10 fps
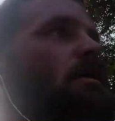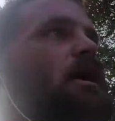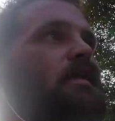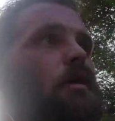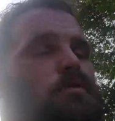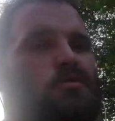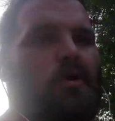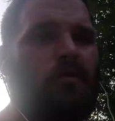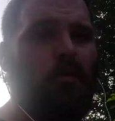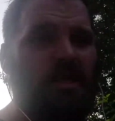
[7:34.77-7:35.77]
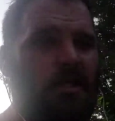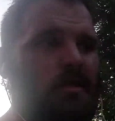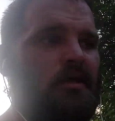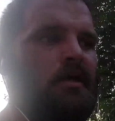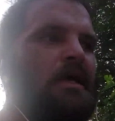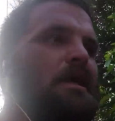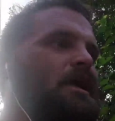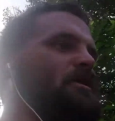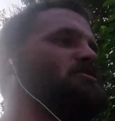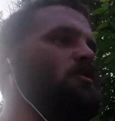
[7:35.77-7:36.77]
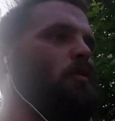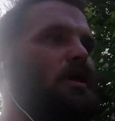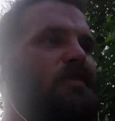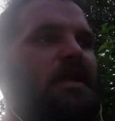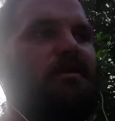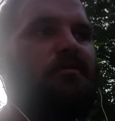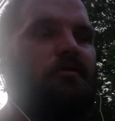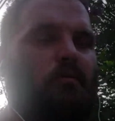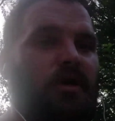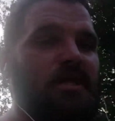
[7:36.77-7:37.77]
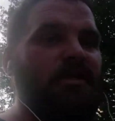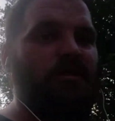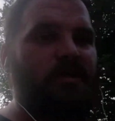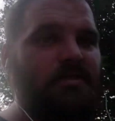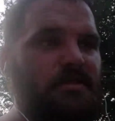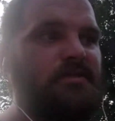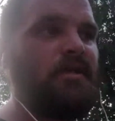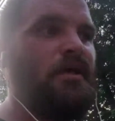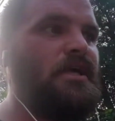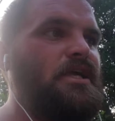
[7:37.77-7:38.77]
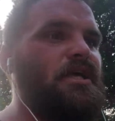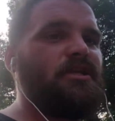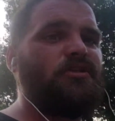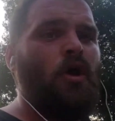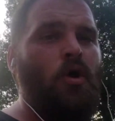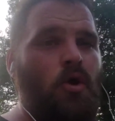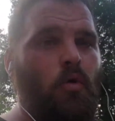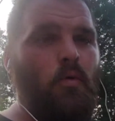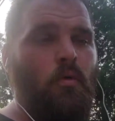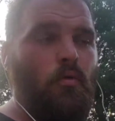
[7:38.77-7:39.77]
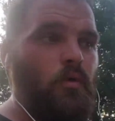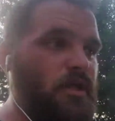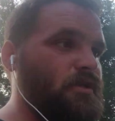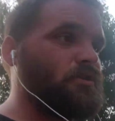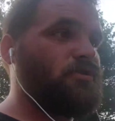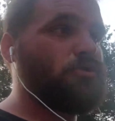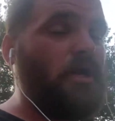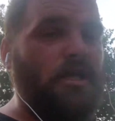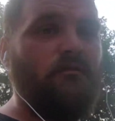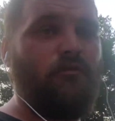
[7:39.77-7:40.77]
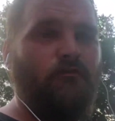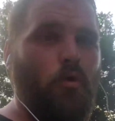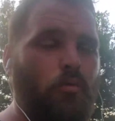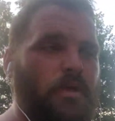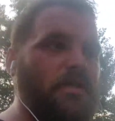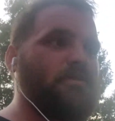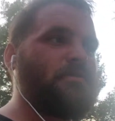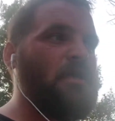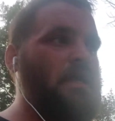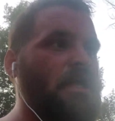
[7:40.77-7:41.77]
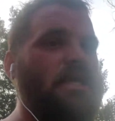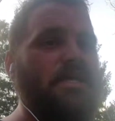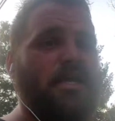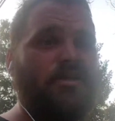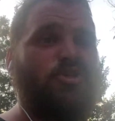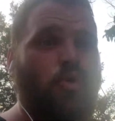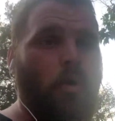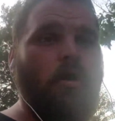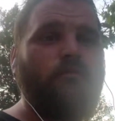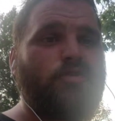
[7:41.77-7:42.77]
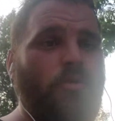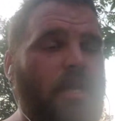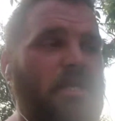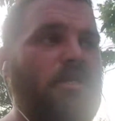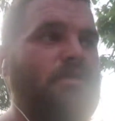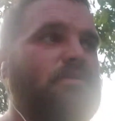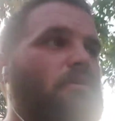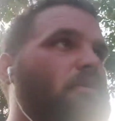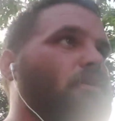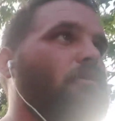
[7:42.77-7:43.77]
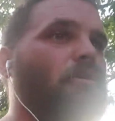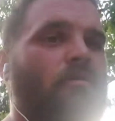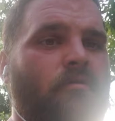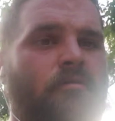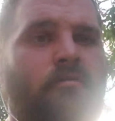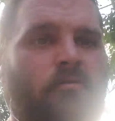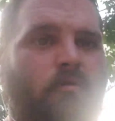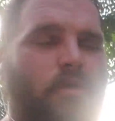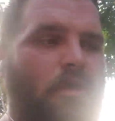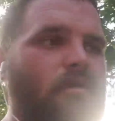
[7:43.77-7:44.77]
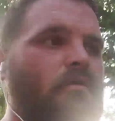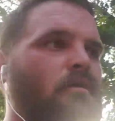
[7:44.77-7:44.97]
And that was 1 week. And so what he does is he does the training for 4 weeks. He gets 12 trainees a year, okay?